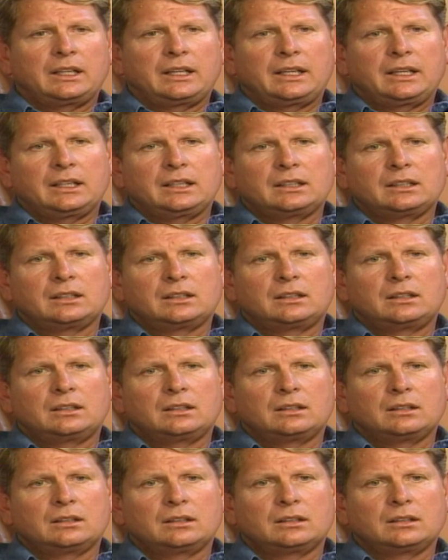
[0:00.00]

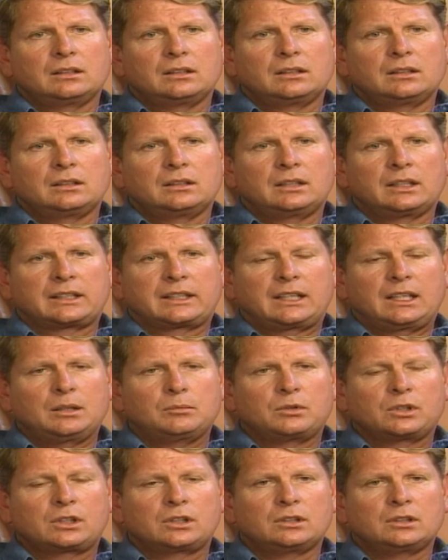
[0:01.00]
And the
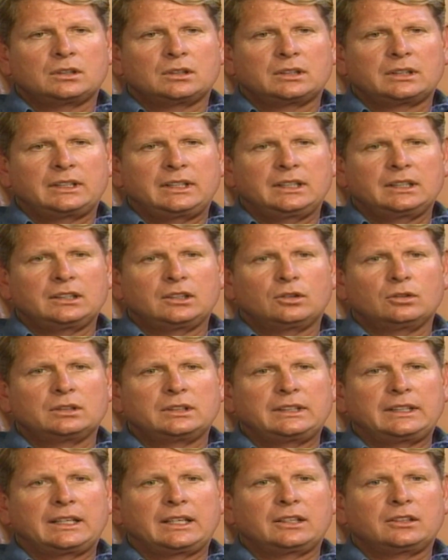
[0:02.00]
chemical in
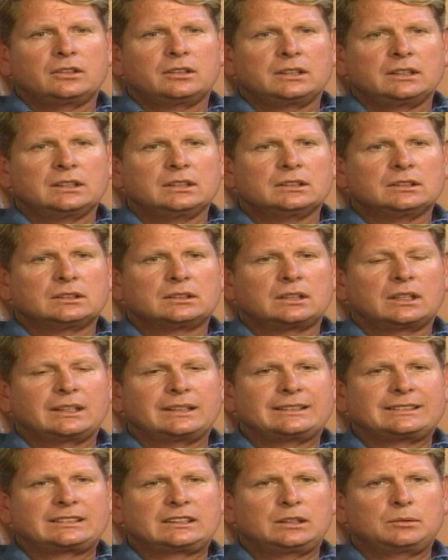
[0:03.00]
oleander is
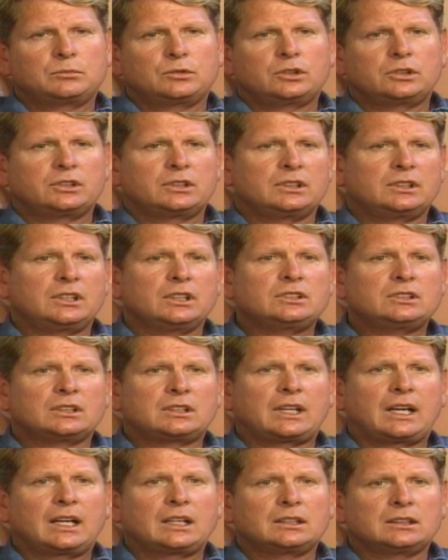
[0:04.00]
similar to
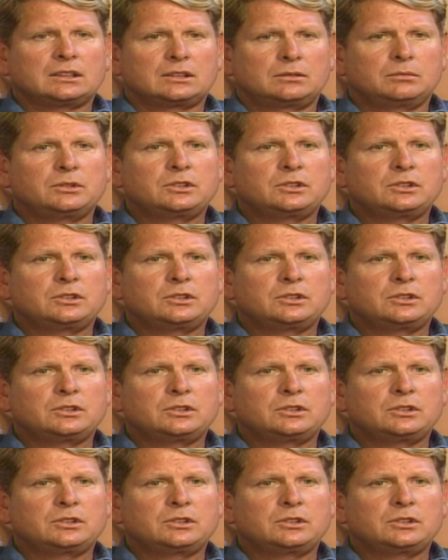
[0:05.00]
digitalis,